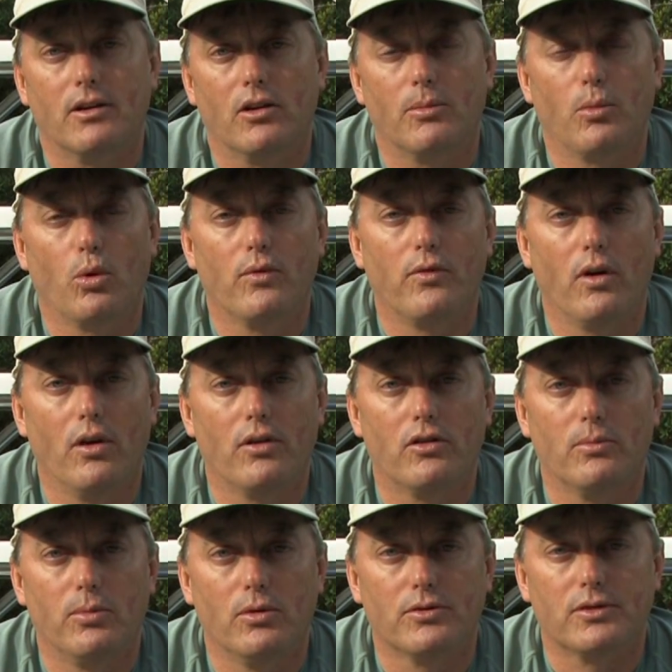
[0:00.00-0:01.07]
are more
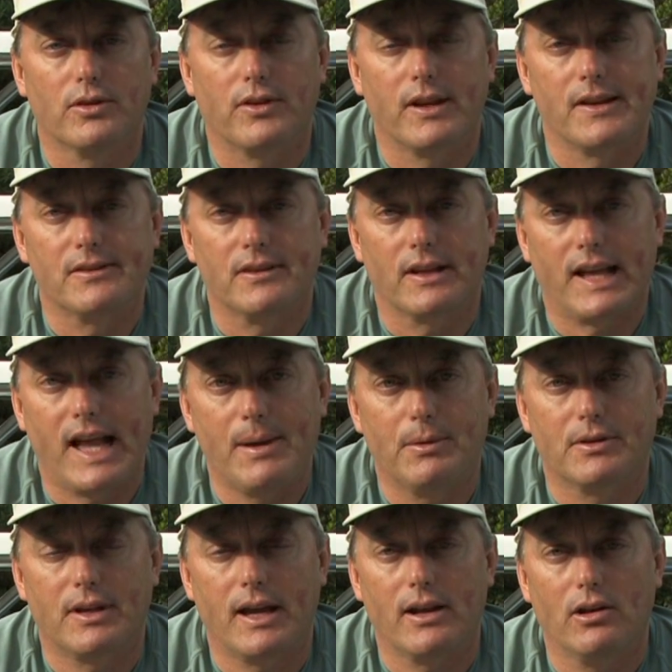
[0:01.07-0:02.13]
vulnerable to things like
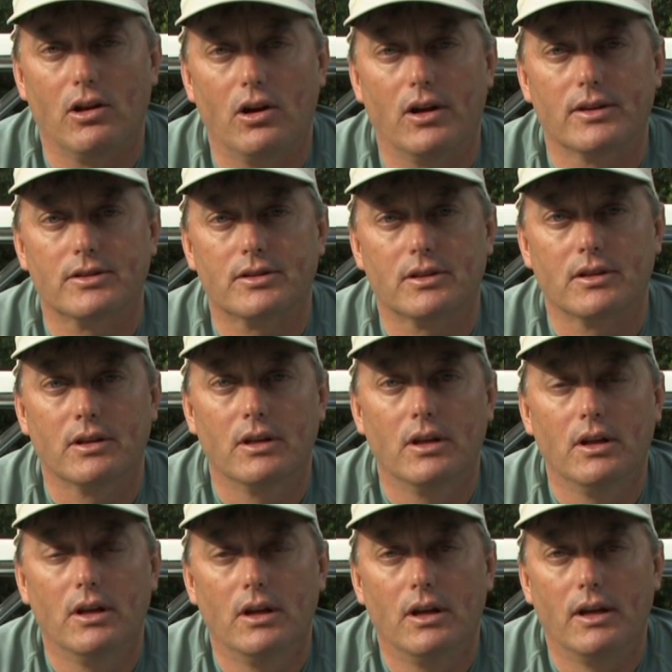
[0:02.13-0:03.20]
habitat loss
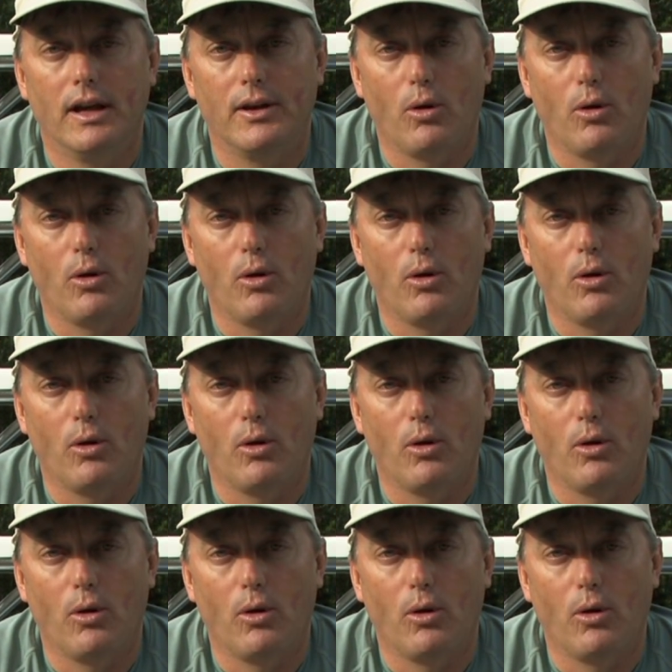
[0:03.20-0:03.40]
and